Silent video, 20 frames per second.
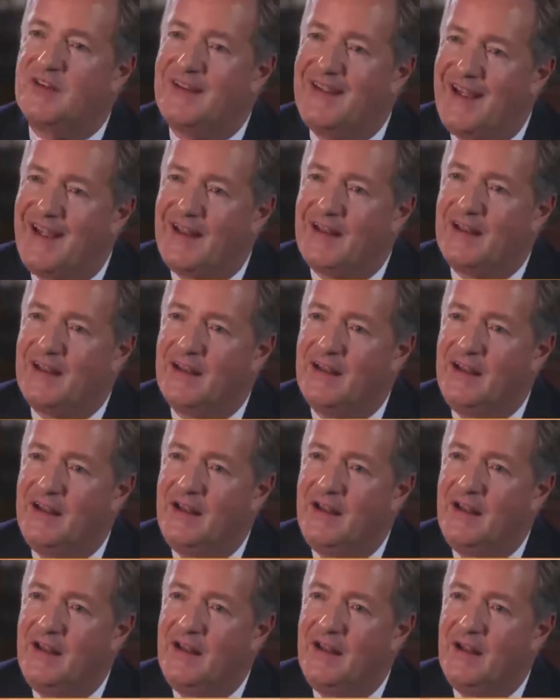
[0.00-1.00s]
again,
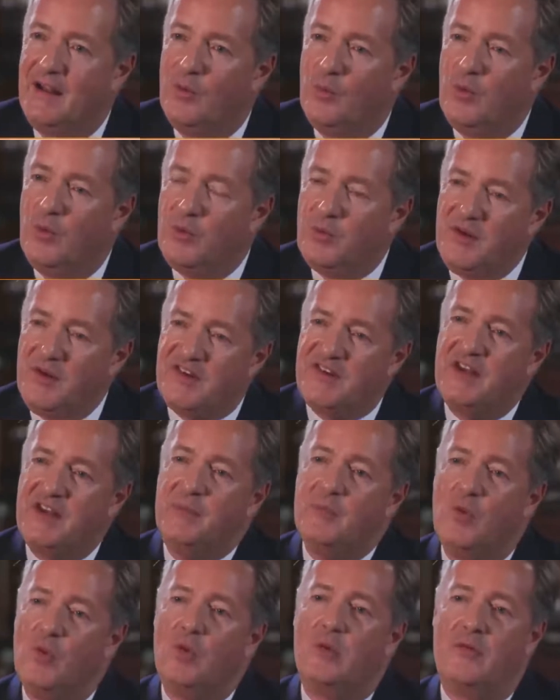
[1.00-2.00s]
would we see
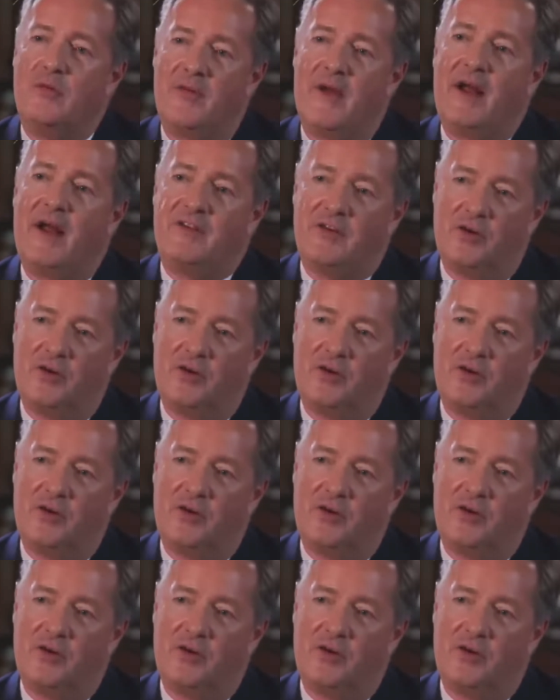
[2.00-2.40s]
more of that,